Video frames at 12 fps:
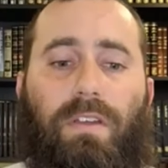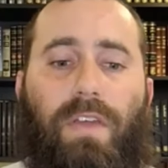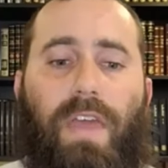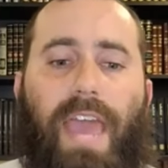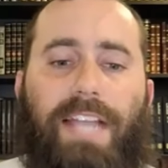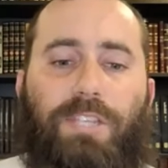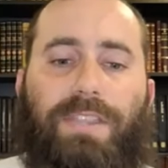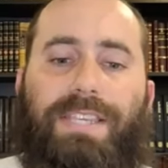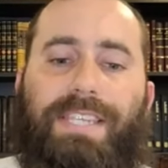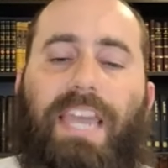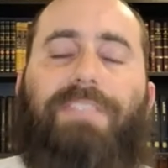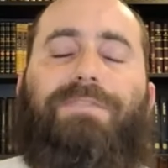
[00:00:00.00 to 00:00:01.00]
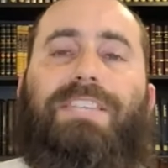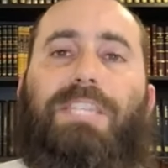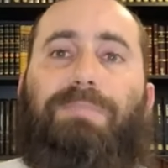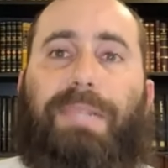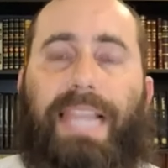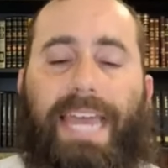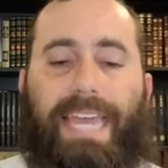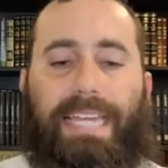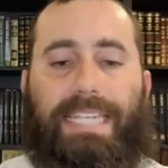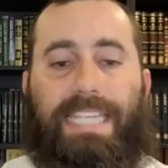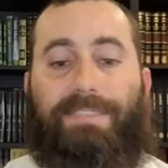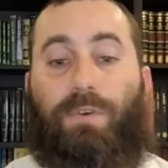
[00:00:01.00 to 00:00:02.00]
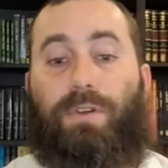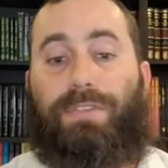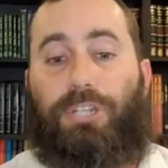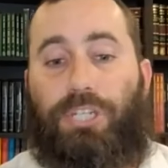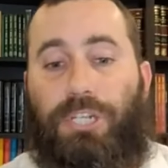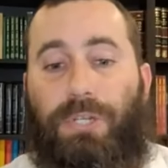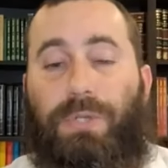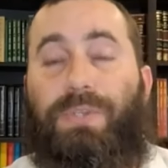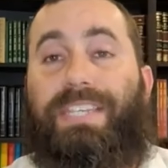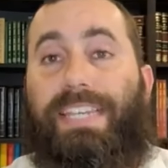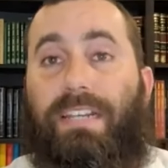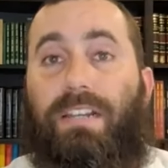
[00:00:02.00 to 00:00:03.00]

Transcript: And so the safest place for the Jews in